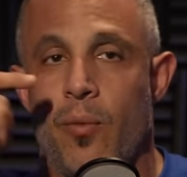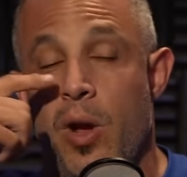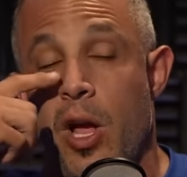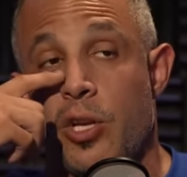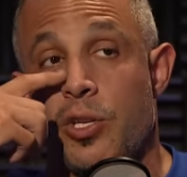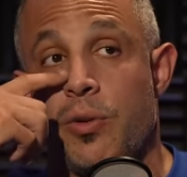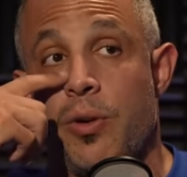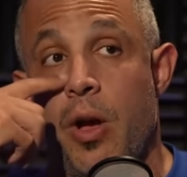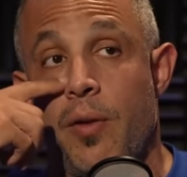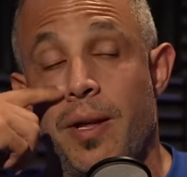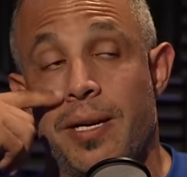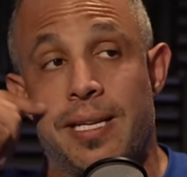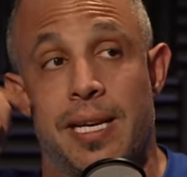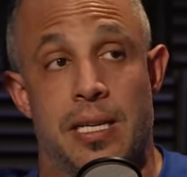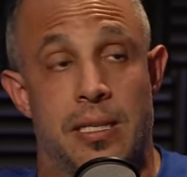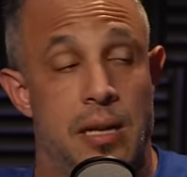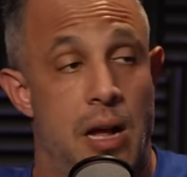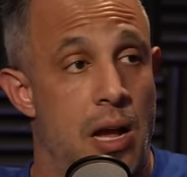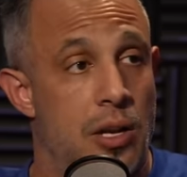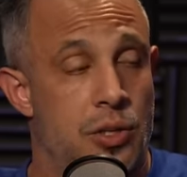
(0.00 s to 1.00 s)
We also know that
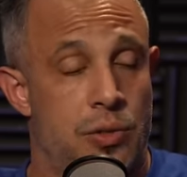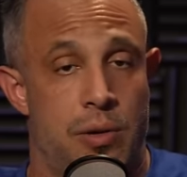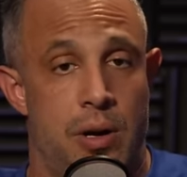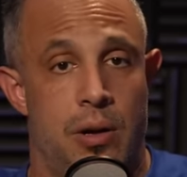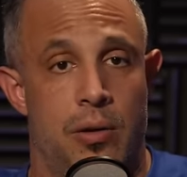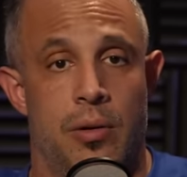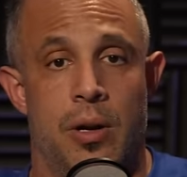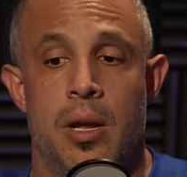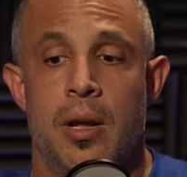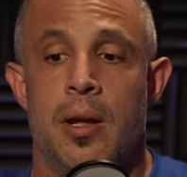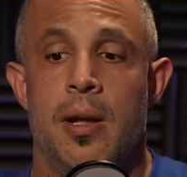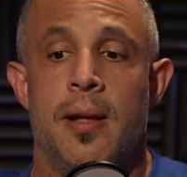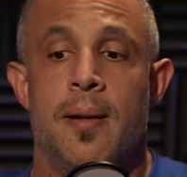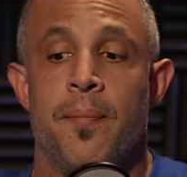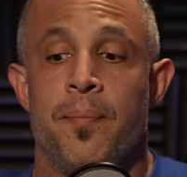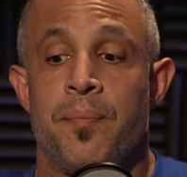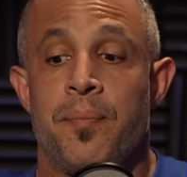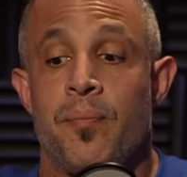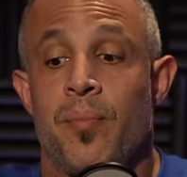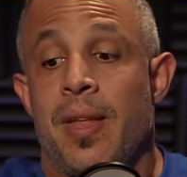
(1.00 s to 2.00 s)
testosterone
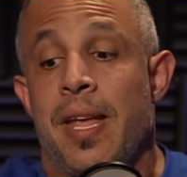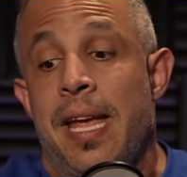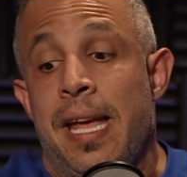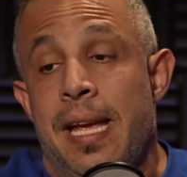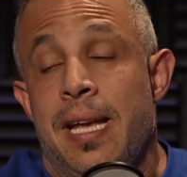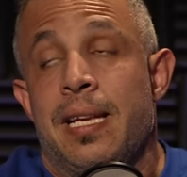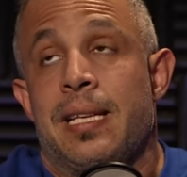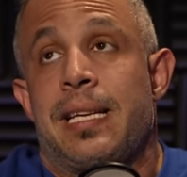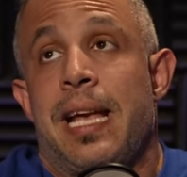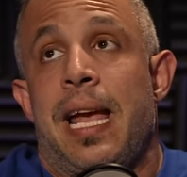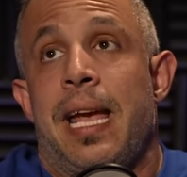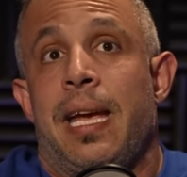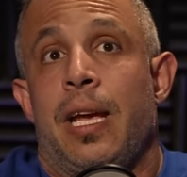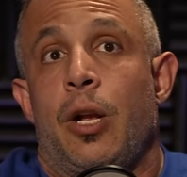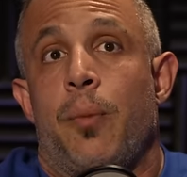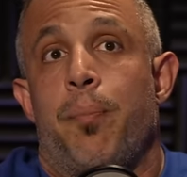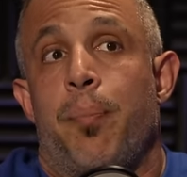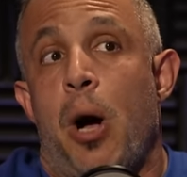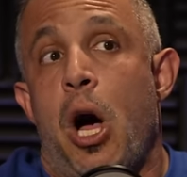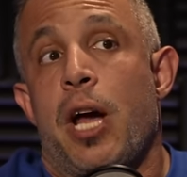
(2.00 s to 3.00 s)
is a
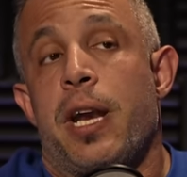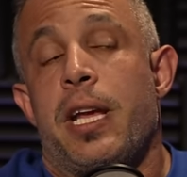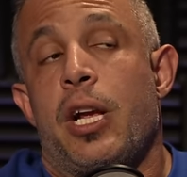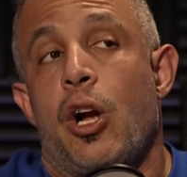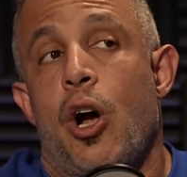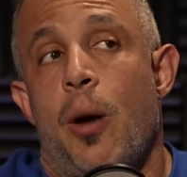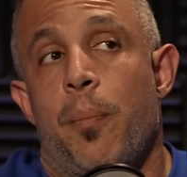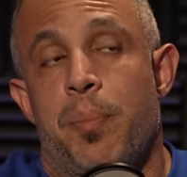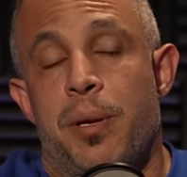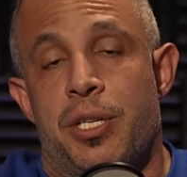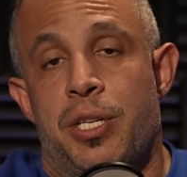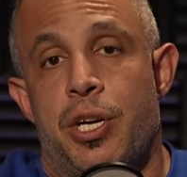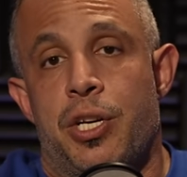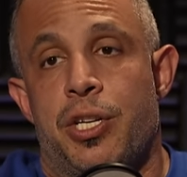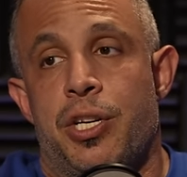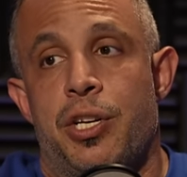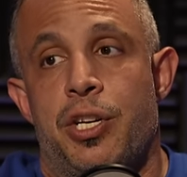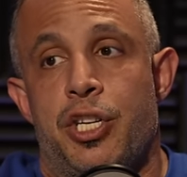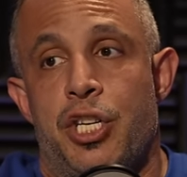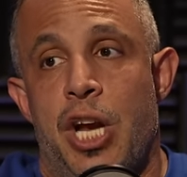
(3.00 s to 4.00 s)
body
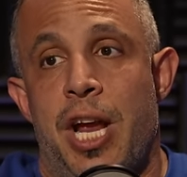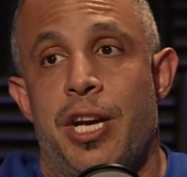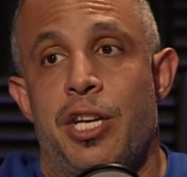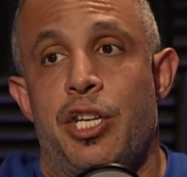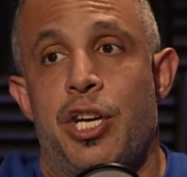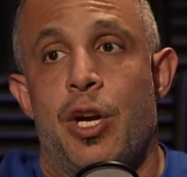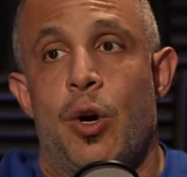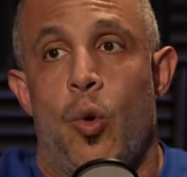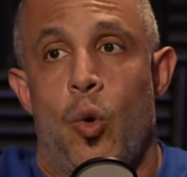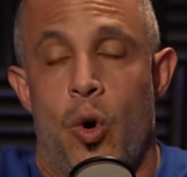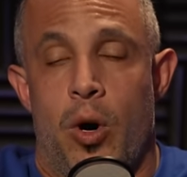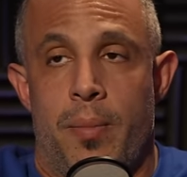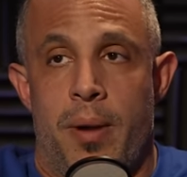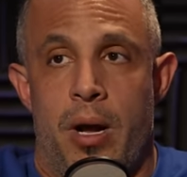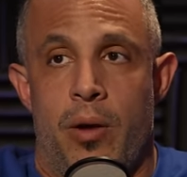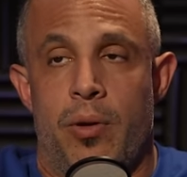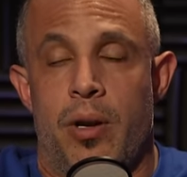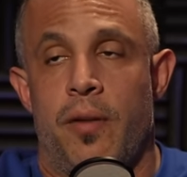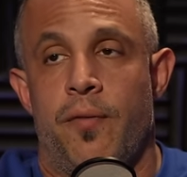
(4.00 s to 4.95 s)
composition changing hormone.